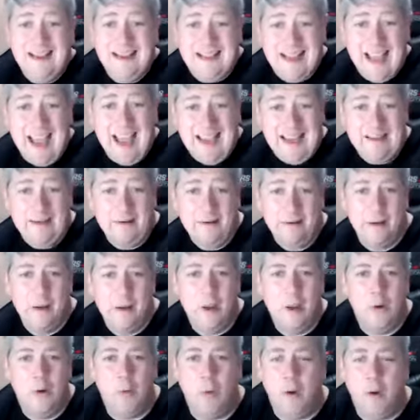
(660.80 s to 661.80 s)
gain.
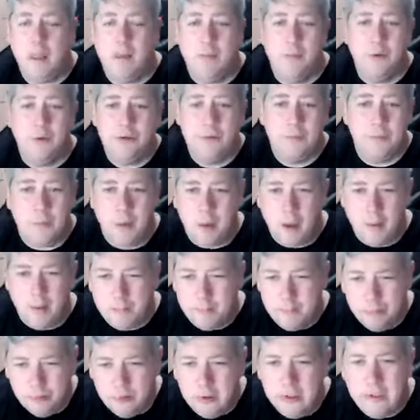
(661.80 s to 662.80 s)
One of the most
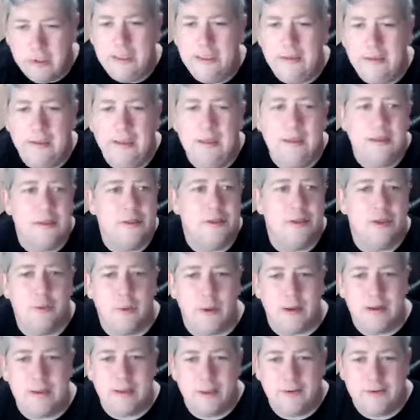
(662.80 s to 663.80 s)
brilliant leaders in the
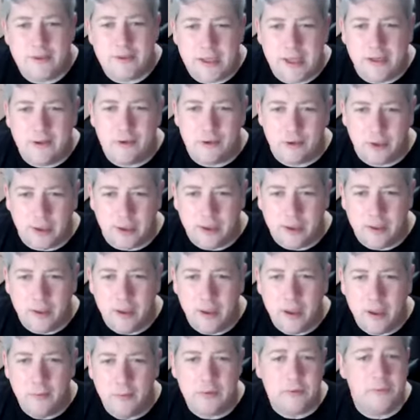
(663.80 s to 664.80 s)
20th century
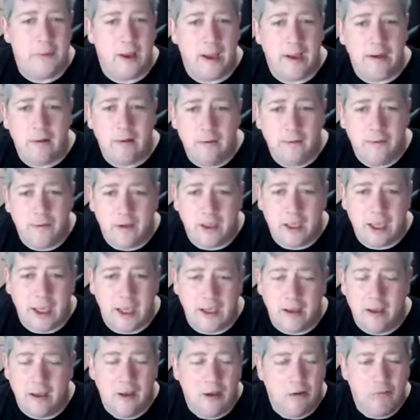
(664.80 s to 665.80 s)
was Martin Luther
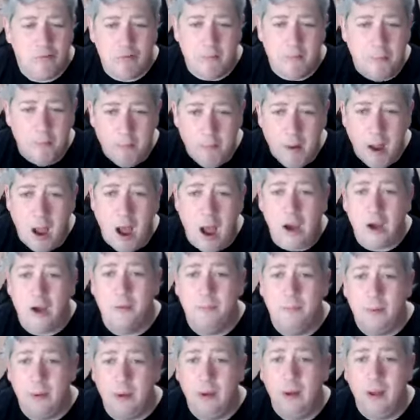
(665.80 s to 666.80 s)
King, a
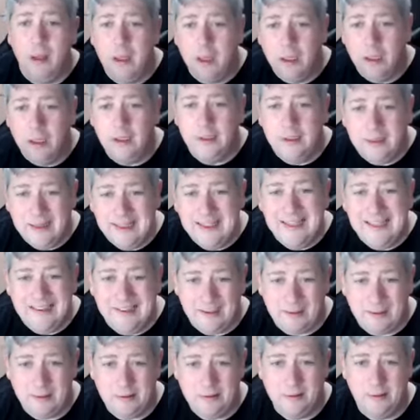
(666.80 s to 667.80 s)
remarkable
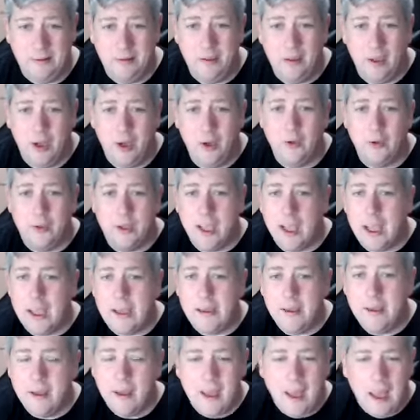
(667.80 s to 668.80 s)
leader.
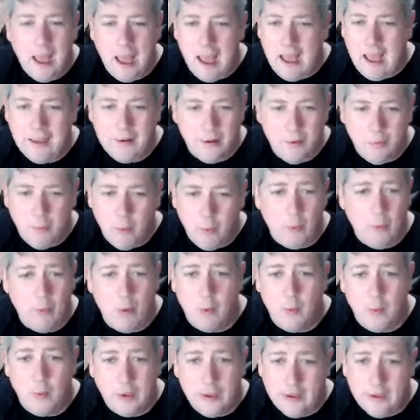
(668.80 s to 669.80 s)
Okay. And
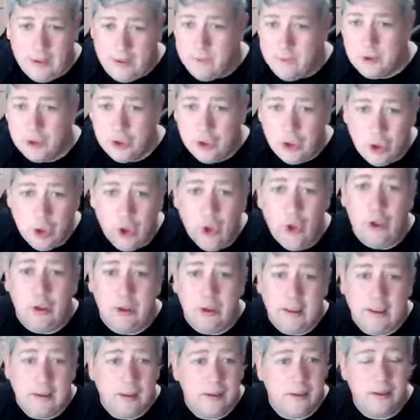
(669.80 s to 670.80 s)
what he was a good
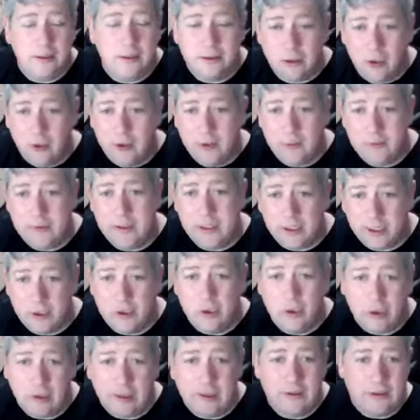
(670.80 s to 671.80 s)
leader, because not only was he a
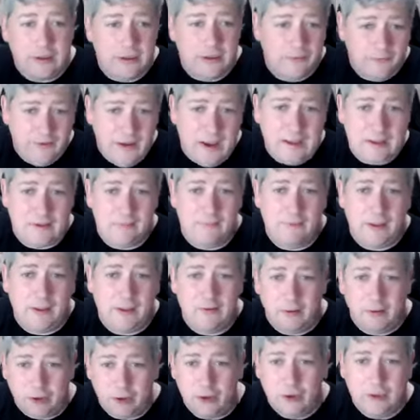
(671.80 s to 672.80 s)
good leader, an effective
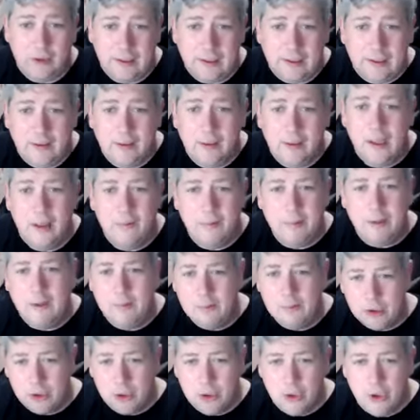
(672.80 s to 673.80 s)
leader, a good leader, but he
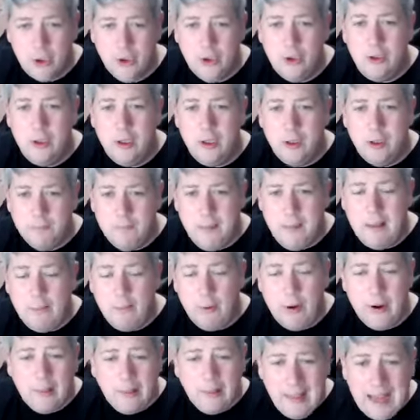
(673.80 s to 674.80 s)
was a good man.
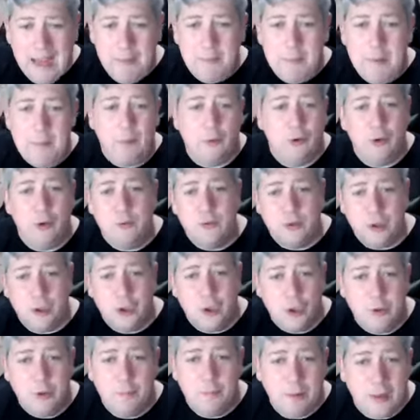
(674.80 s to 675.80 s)
Where he led people to was a
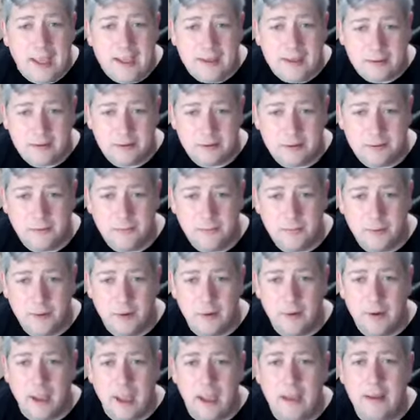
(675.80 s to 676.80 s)
good place.
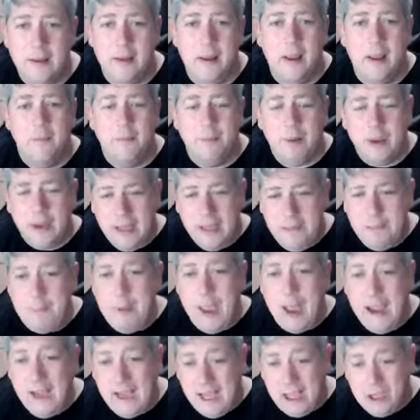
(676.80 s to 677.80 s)
Okay. But he
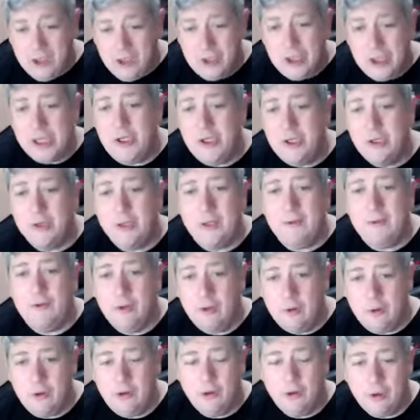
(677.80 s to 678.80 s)
continually, if
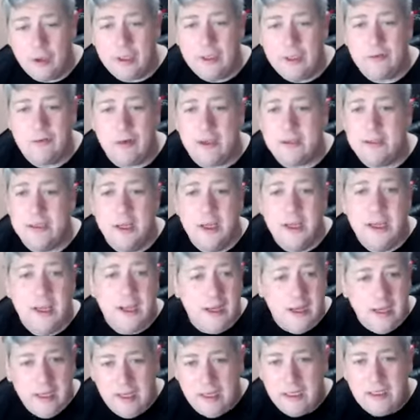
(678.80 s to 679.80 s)
you look at his writings,
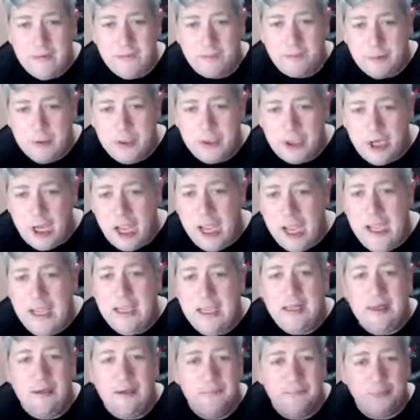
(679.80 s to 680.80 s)
he didn't preach hate,
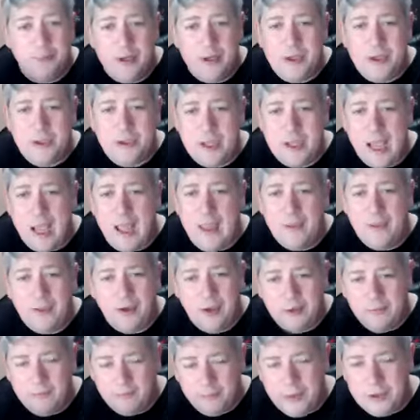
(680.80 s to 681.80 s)
he didn't preach death, he
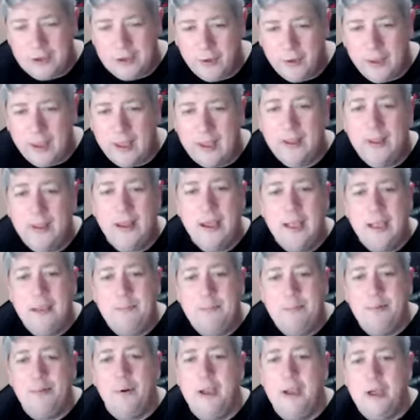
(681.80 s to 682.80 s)
didn't preach all that. He
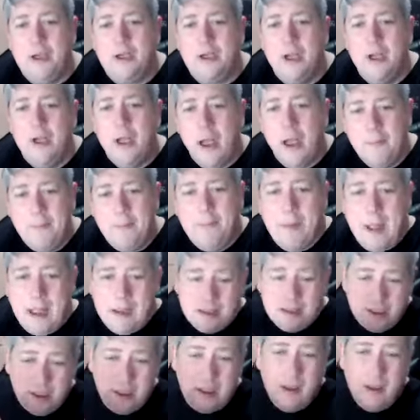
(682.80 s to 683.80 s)
preached a
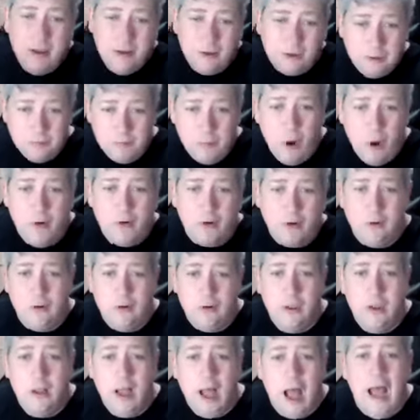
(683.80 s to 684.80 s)
better tomorrow.
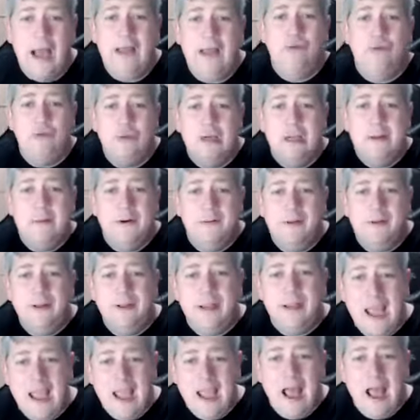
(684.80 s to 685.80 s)
I dream of a
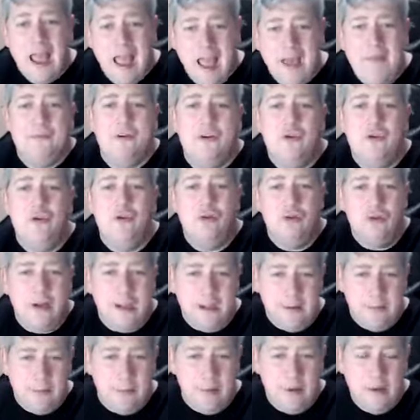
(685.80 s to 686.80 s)
day. I have a
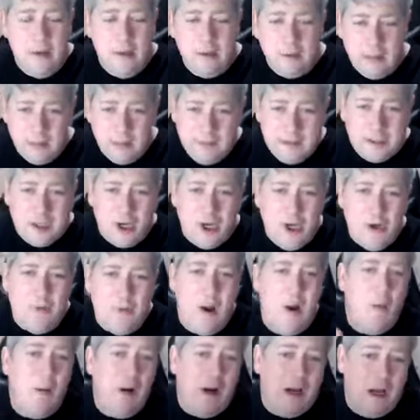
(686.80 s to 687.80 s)
dream. Let me tell you
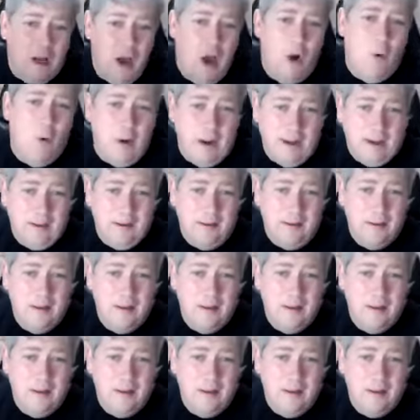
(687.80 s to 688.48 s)
where we're going.